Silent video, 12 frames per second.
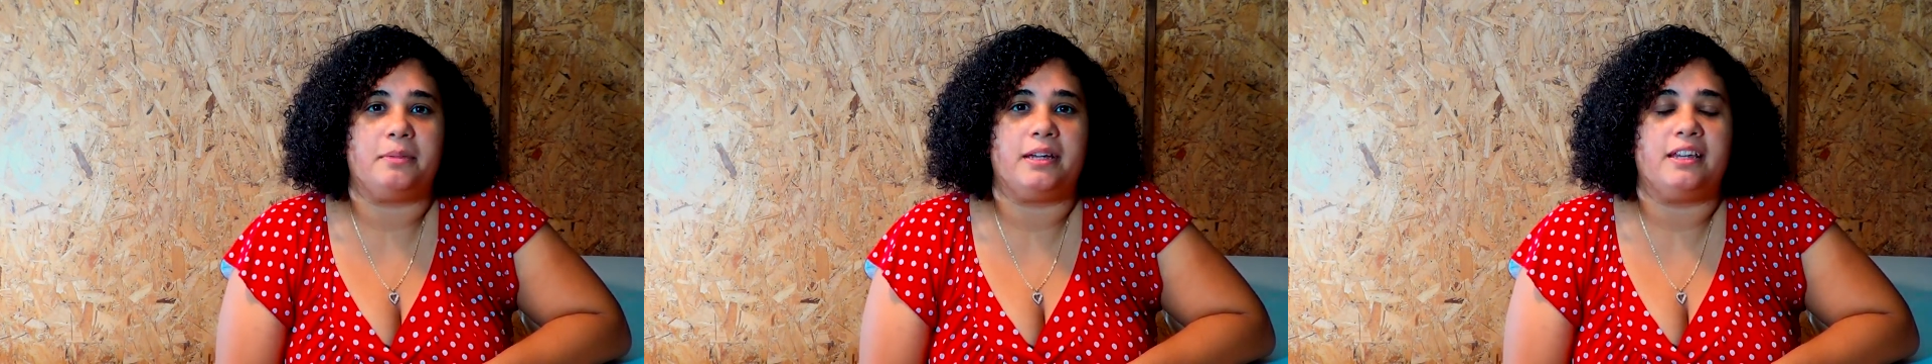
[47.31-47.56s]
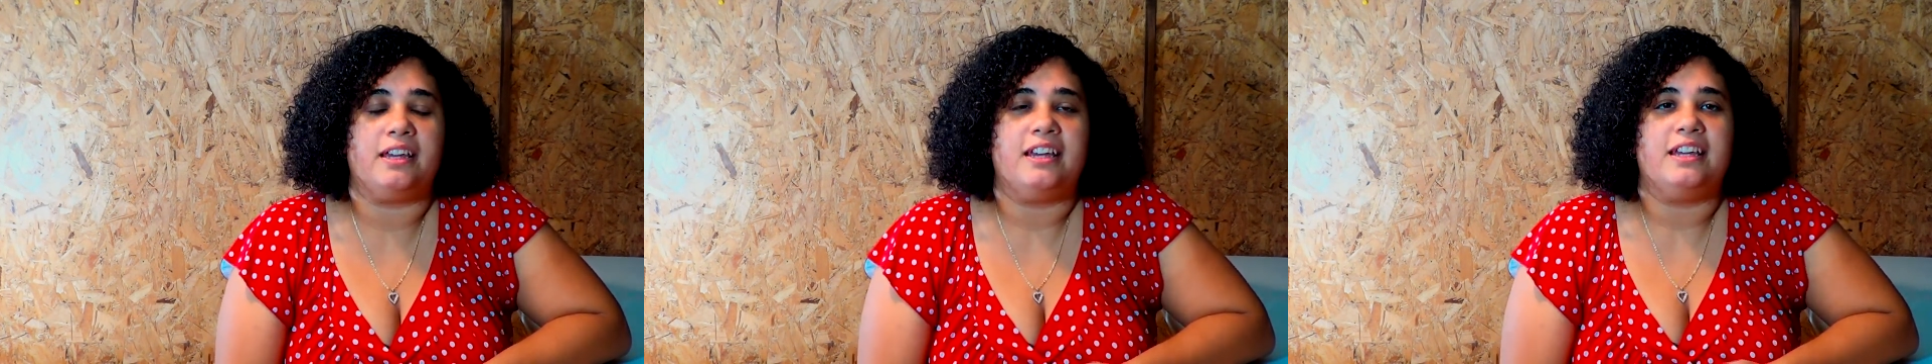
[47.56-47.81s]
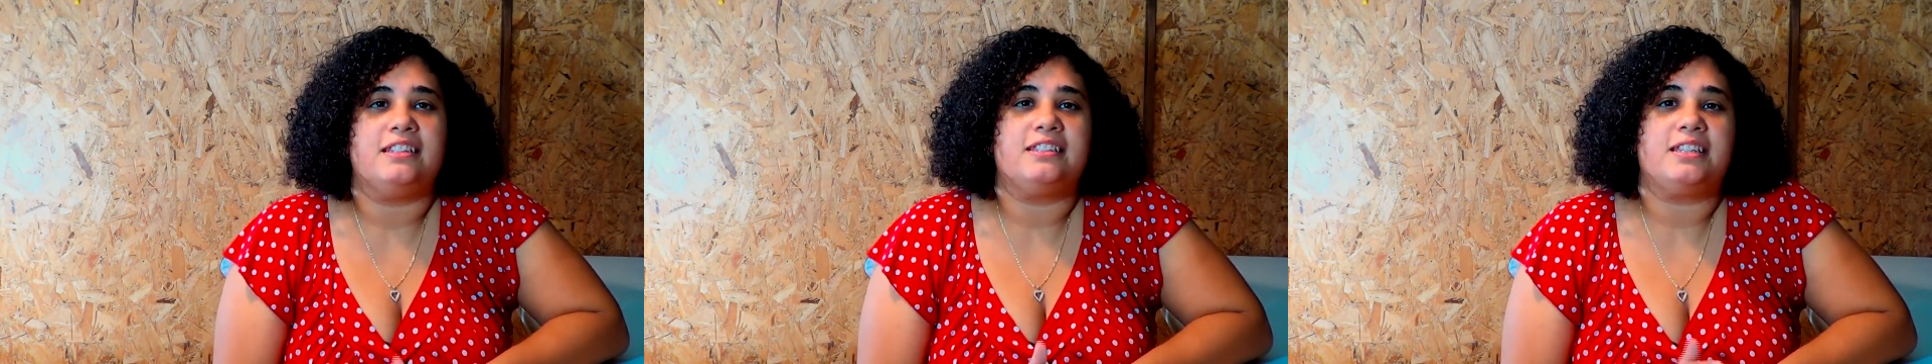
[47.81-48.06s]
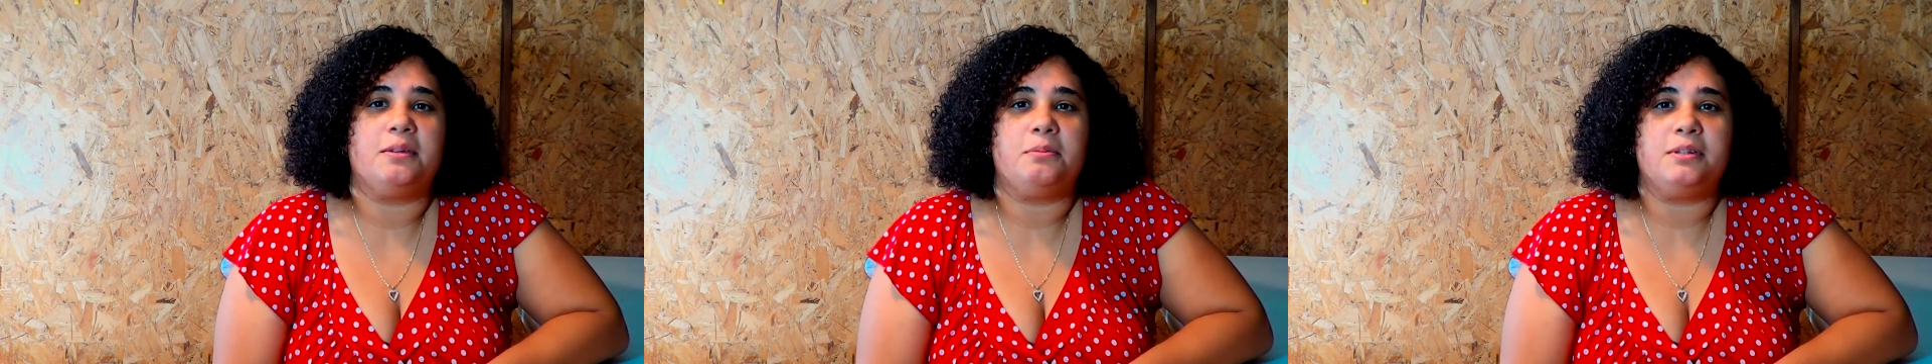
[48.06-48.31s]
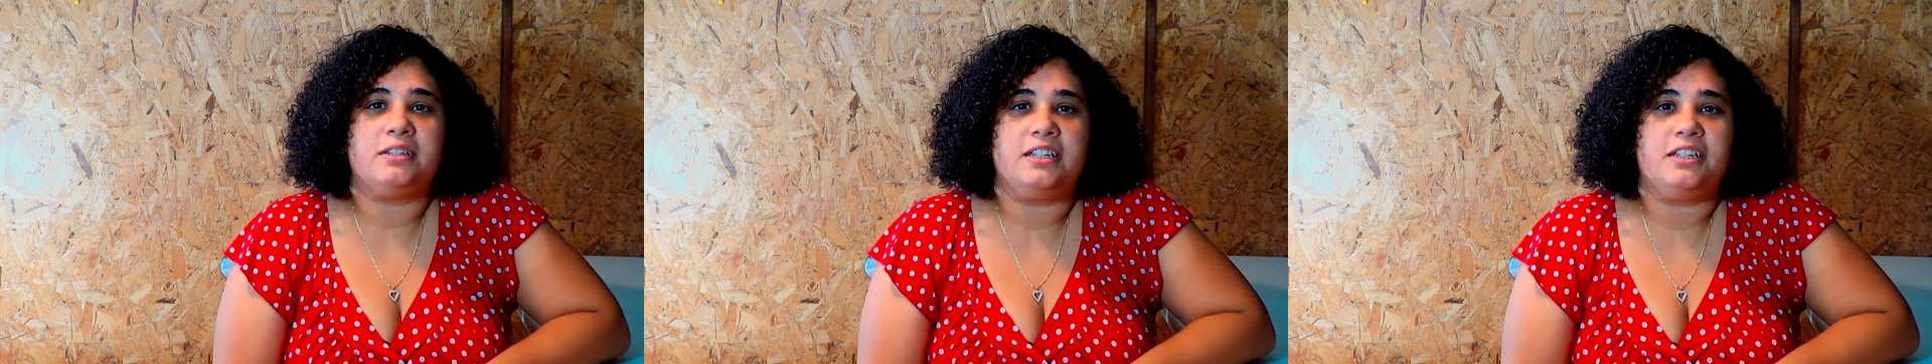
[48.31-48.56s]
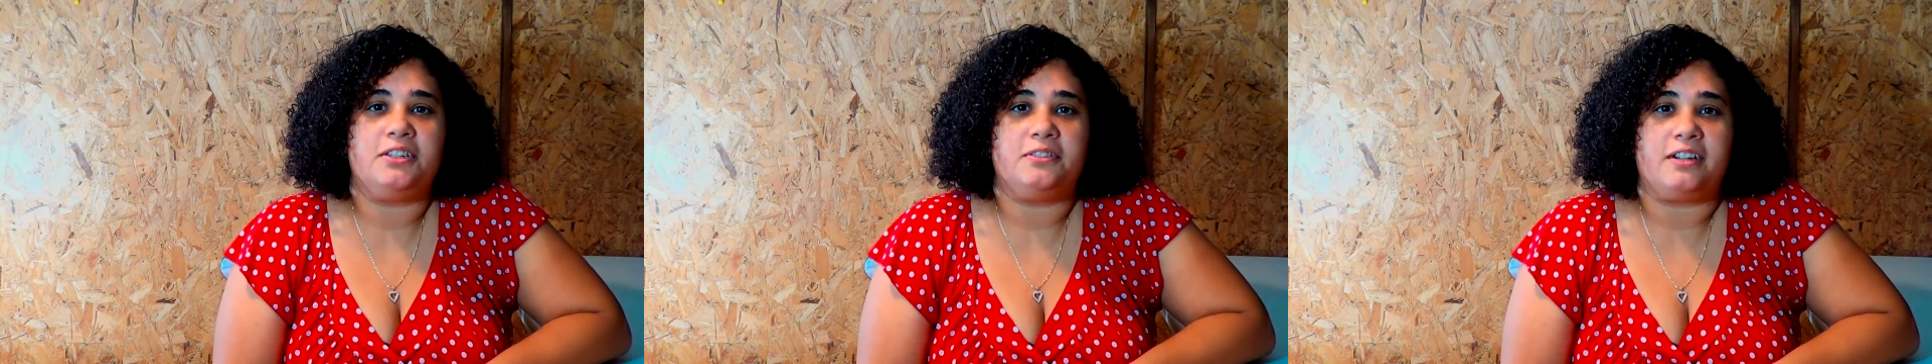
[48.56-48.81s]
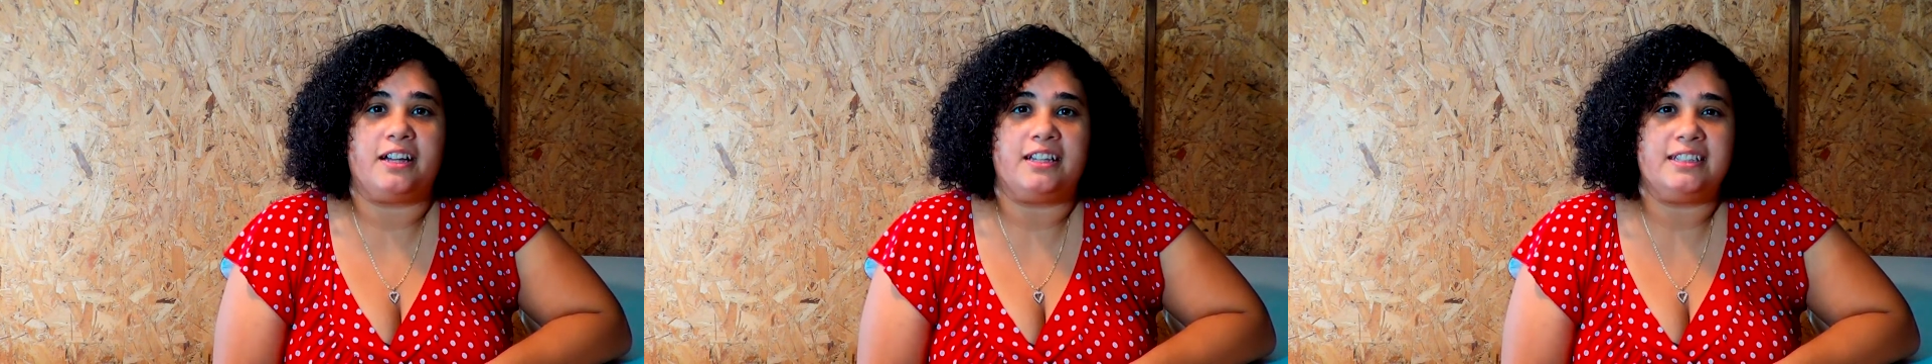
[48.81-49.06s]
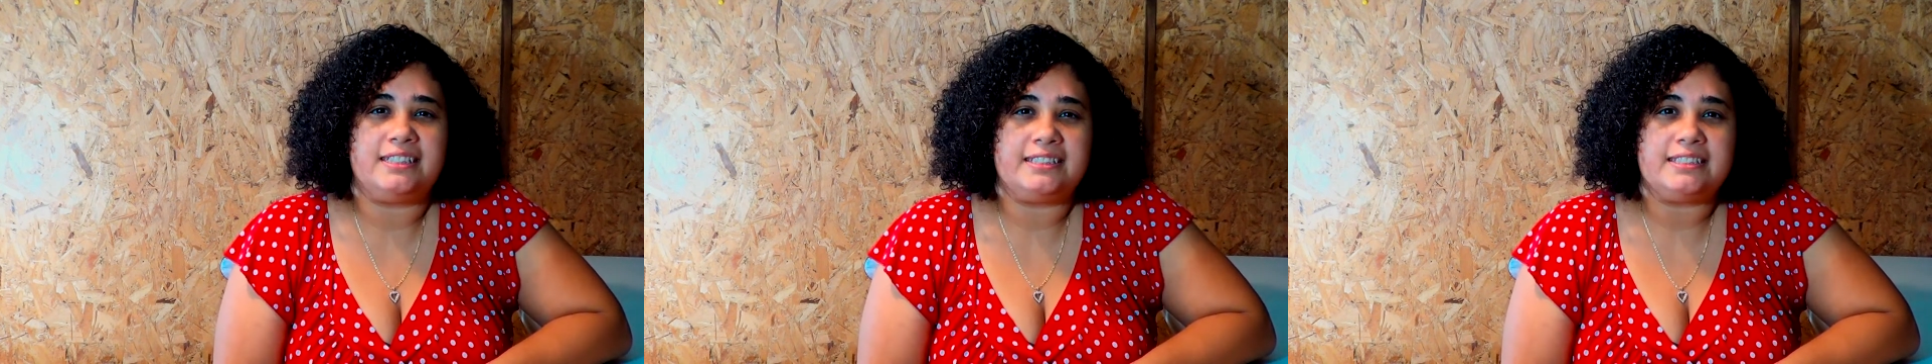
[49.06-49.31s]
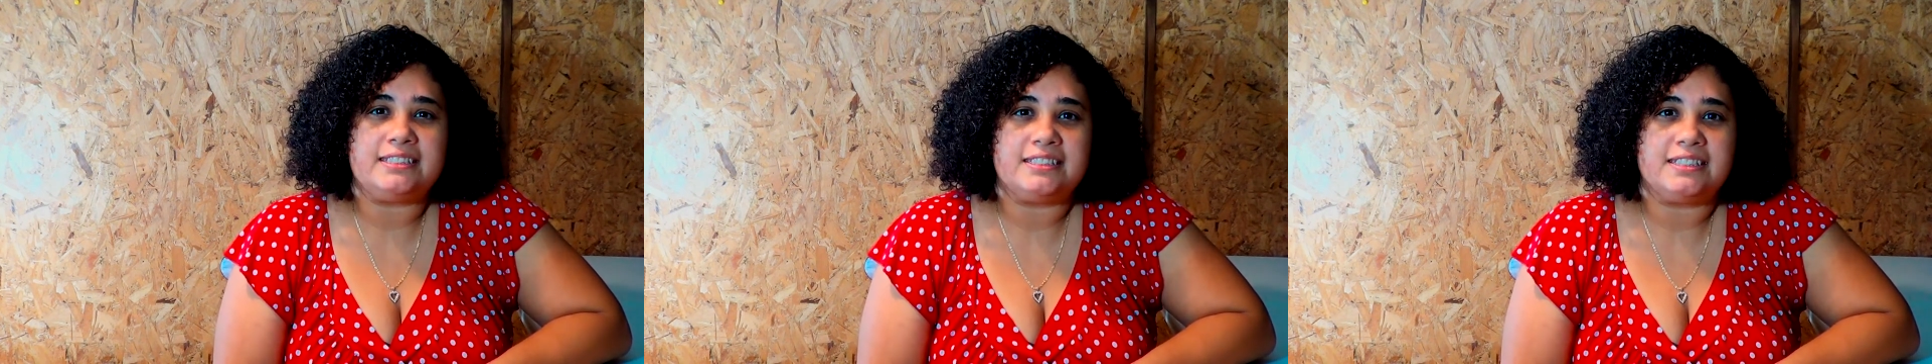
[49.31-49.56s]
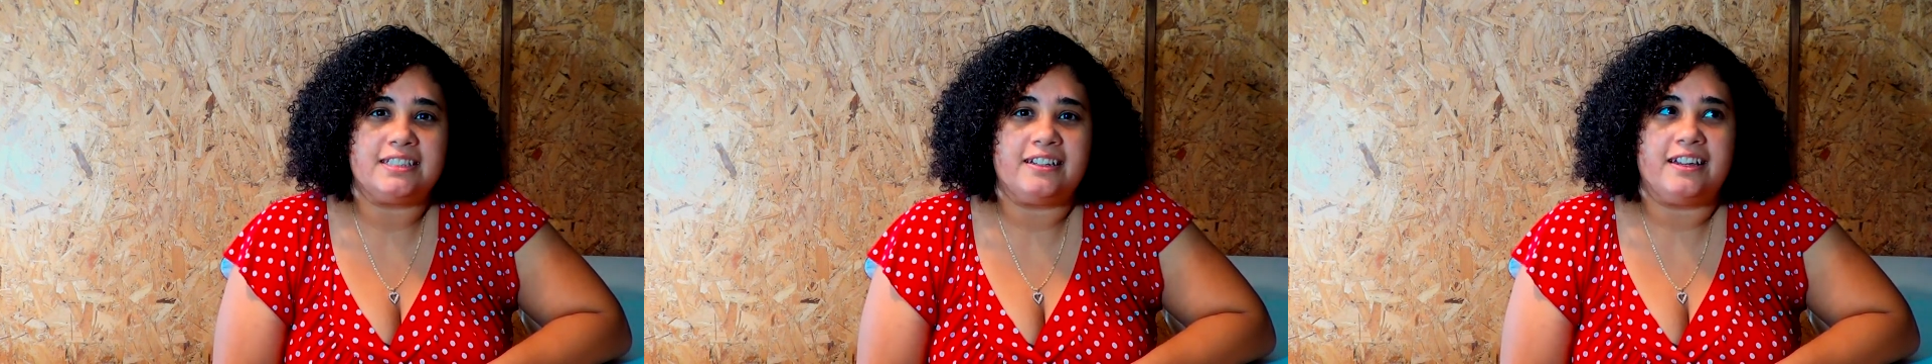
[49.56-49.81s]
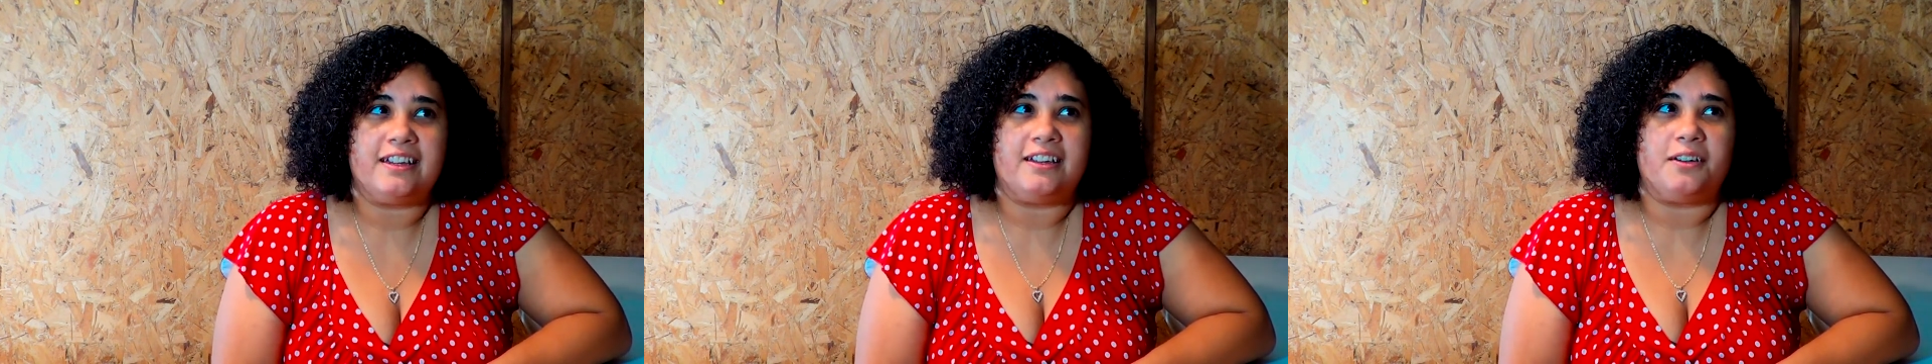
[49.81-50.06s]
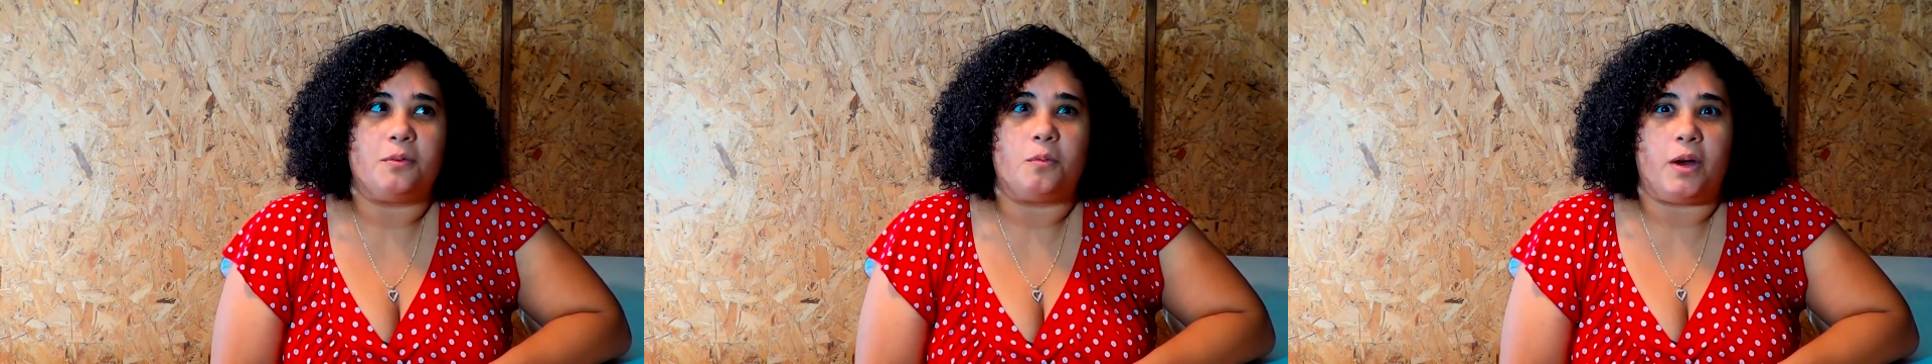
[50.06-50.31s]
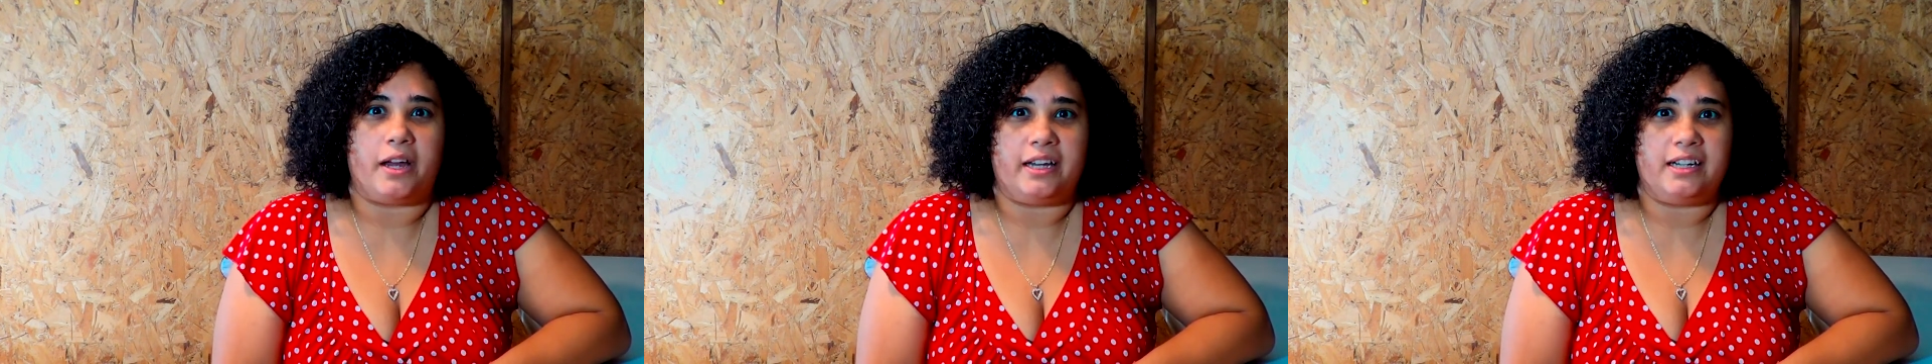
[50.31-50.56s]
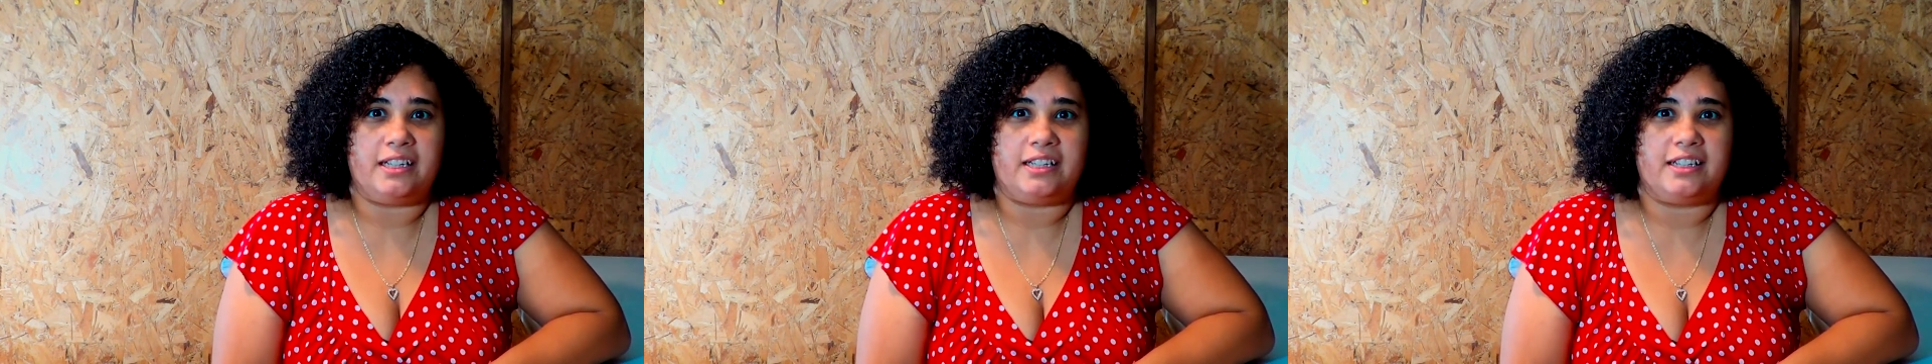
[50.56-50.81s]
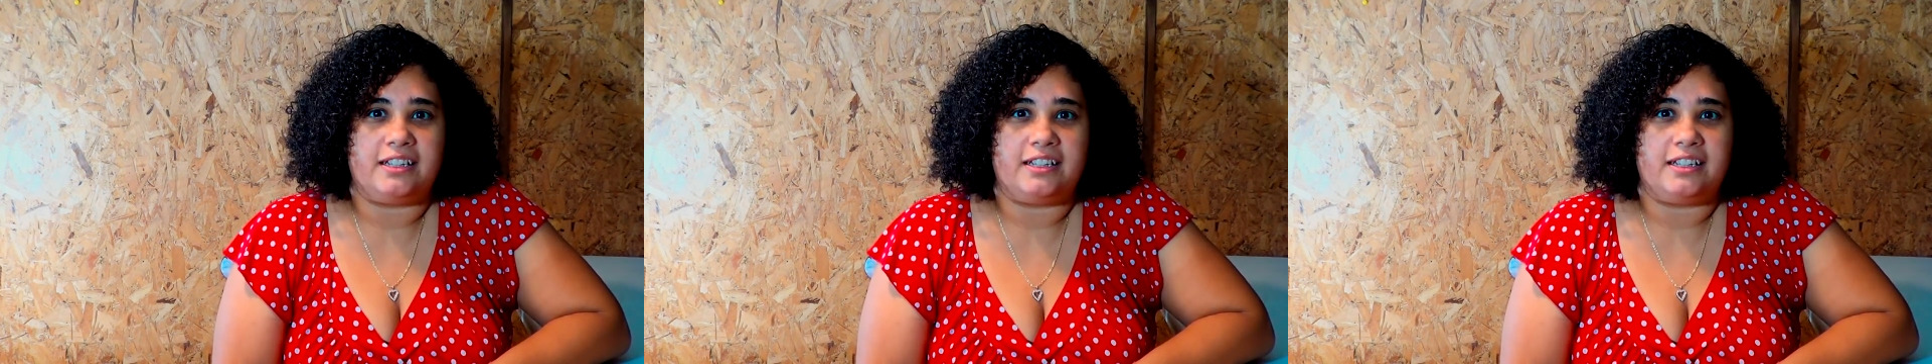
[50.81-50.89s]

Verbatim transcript: but it's Kimberyuhles one,